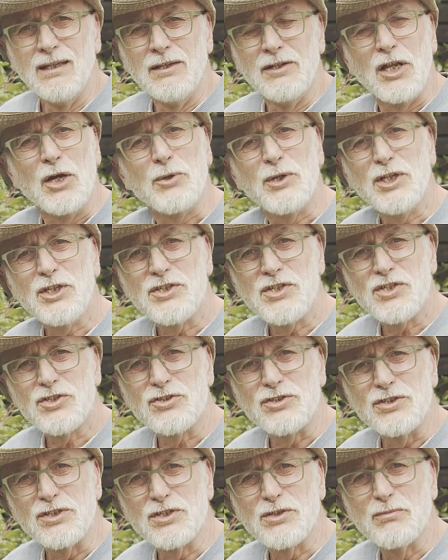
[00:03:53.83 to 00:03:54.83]
Now, in
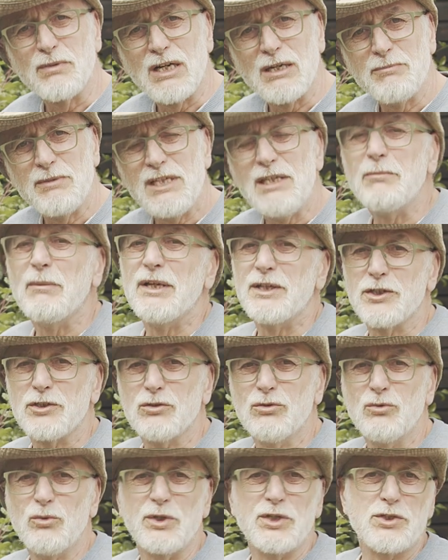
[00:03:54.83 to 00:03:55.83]
addition to my mini
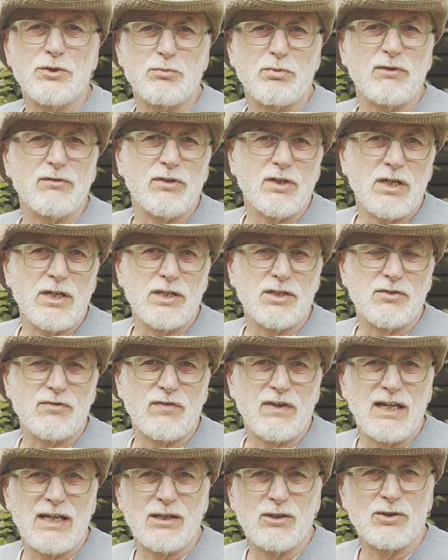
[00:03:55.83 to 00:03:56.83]
meadow, which provides
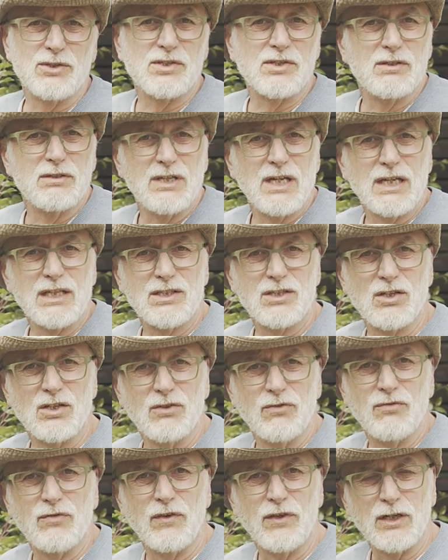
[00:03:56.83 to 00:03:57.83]
flowers and
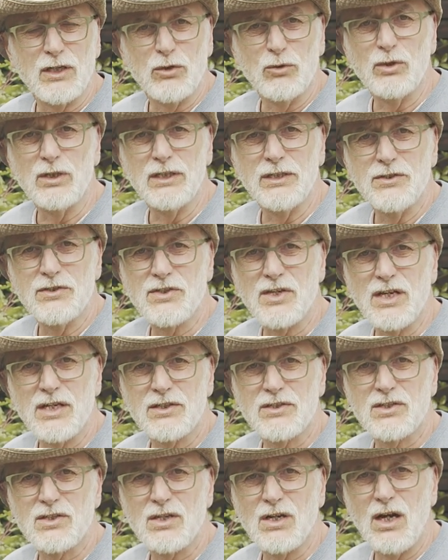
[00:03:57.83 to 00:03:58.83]
nectar for the local
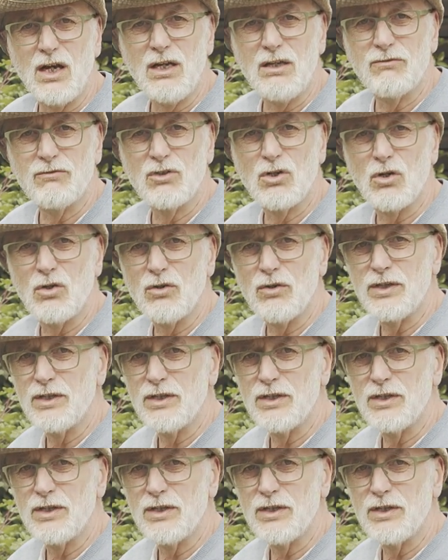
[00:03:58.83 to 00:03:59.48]
insects, I've got